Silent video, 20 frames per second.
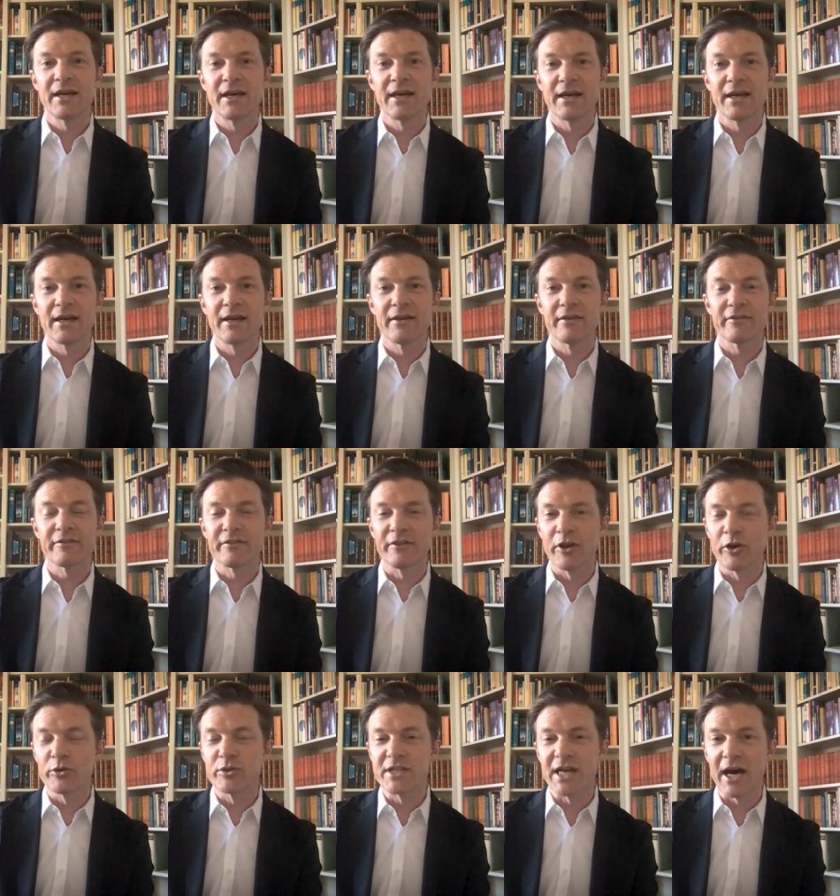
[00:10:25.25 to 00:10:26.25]
uh,
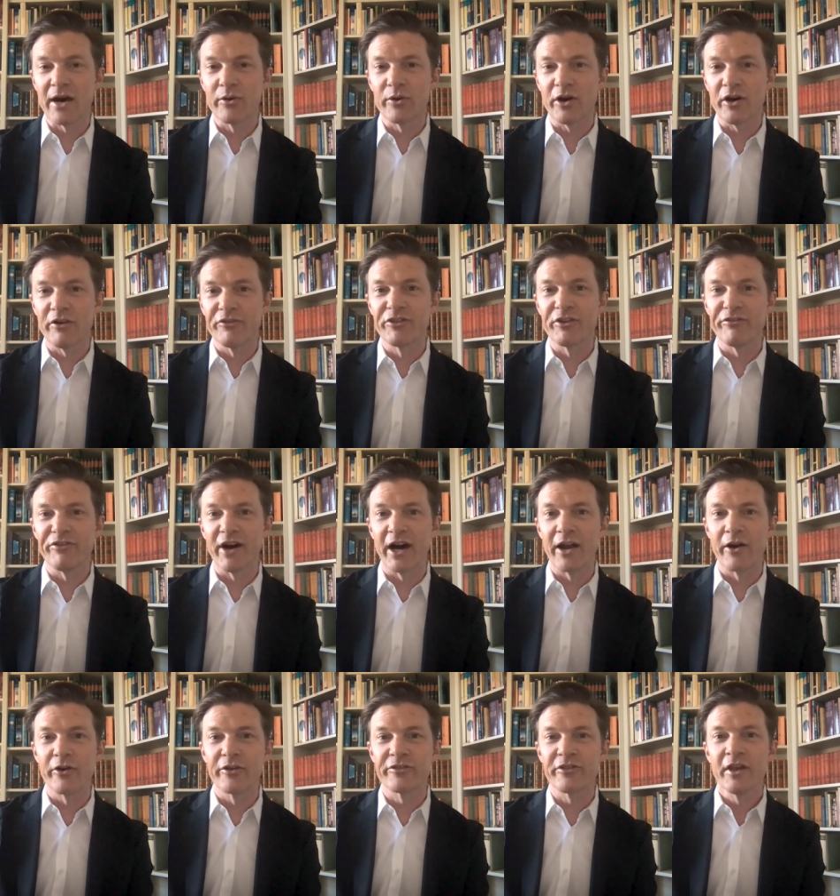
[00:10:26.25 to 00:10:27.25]
slowdown of the
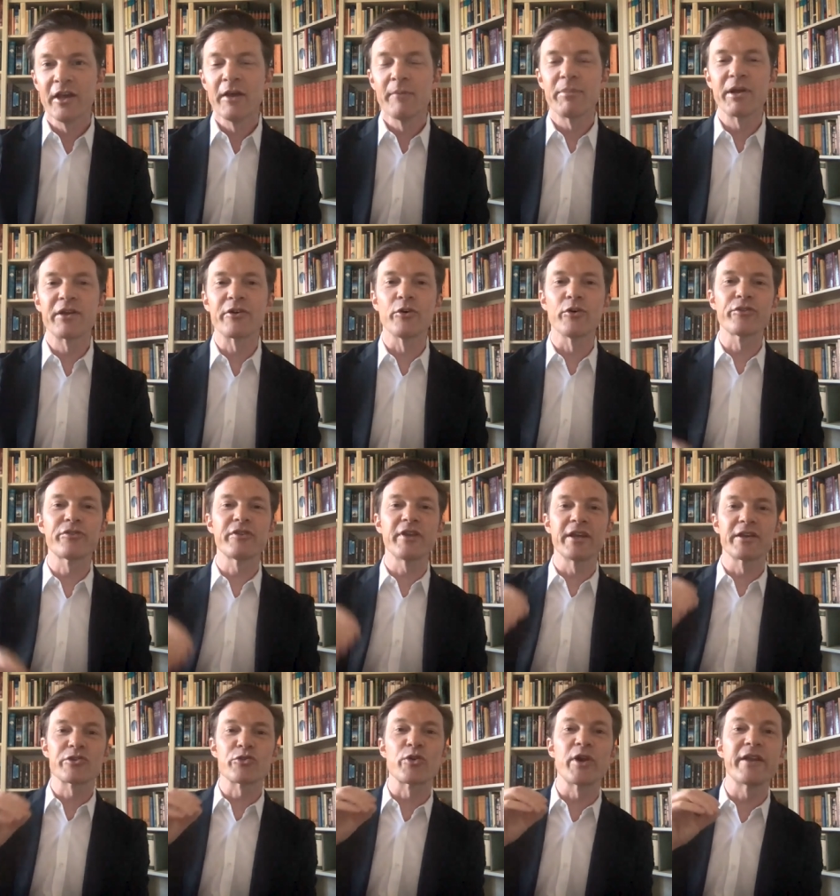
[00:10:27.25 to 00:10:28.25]
virus because
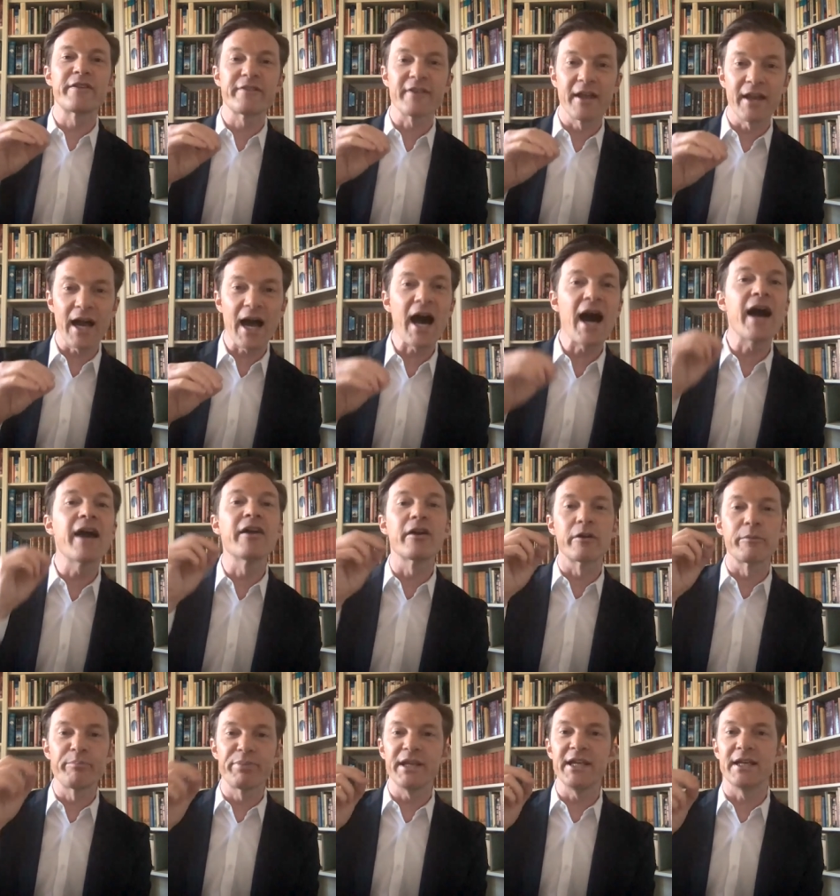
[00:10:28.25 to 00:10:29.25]
it creates a
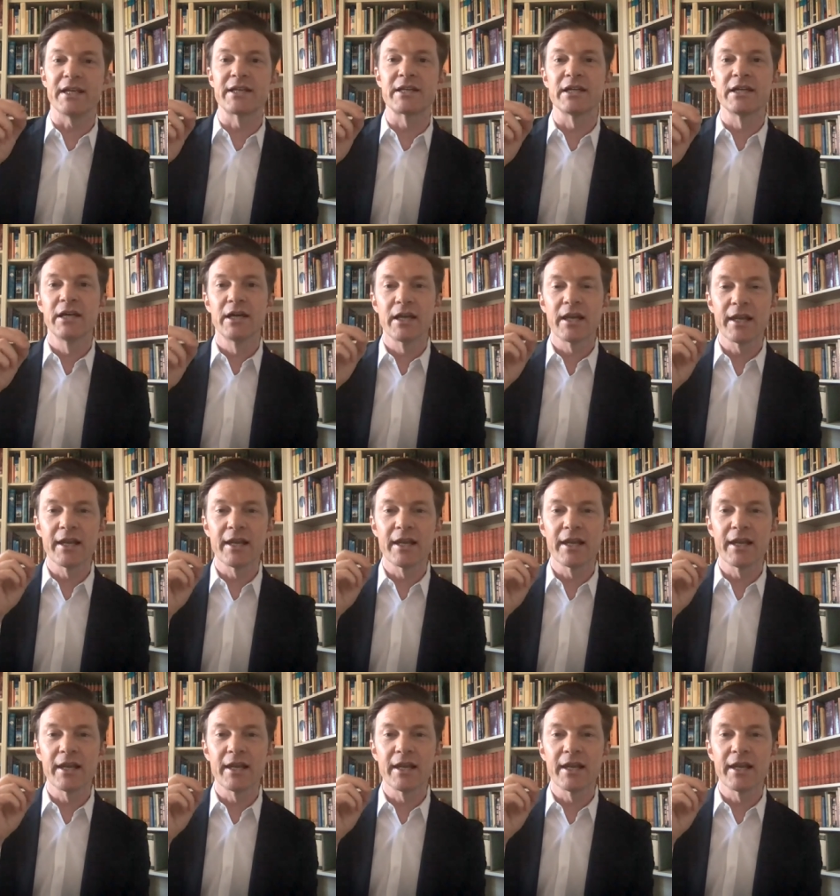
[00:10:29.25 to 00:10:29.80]
higher peak